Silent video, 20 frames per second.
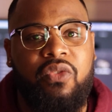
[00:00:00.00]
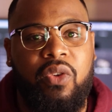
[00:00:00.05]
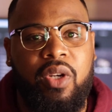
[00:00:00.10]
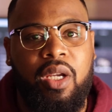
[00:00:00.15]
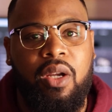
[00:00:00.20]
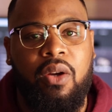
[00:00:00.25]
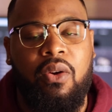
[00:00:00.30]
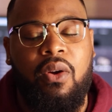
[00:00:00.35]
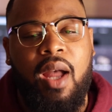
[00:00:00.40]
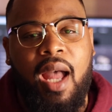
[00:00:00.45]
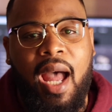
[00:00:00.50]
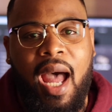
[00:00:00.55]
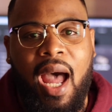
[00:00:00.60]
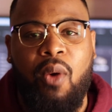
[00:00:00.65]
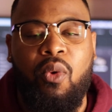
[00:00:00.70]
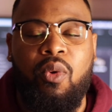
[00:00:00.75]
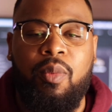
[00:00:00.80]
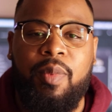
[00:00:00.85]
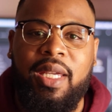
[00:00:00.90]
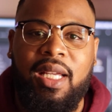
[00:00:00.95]
video, I
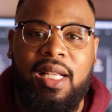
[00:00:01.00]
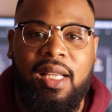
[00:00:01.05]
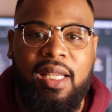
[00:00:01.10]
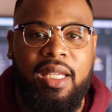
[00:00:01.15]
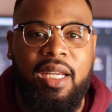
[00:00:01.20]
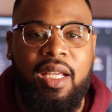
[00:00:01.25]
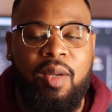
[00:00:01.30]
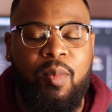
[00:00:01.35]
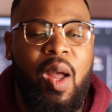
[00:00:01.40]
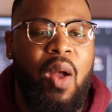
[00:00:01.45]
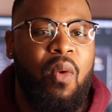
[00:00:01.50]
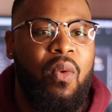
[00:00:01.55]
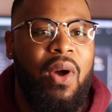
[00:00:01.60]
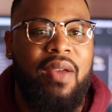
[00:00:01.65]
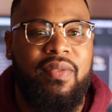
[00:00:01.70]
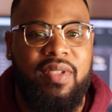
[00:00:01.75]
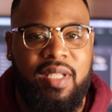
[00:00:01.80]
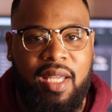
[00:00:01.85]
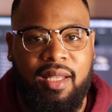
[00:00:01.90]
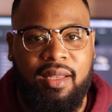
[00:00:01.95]
will be cleaning my
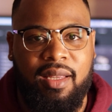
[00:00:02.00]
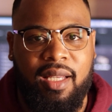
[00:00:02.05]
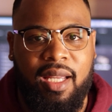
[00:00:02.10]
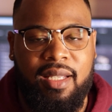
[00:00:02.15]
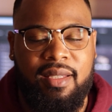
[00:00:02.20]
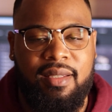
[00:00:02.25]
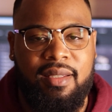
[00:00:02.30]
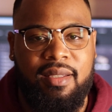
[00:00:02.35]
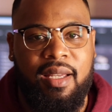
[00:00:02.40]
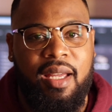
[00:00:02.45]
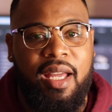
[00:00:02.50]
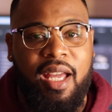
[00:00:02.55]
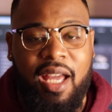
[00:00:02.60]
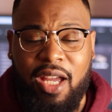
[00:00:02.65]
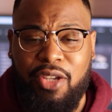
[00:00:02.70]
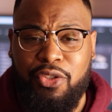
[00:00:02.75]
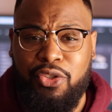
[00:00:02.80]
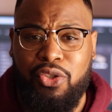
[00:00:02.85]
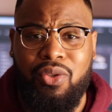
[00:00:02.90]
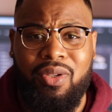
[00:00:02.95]
wife's headlights.
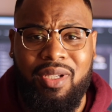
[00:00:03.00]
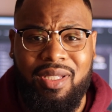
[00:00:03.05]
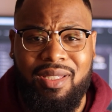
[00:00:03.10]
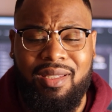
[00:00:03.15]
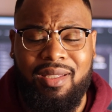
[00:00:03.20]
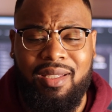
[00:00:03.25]
As you can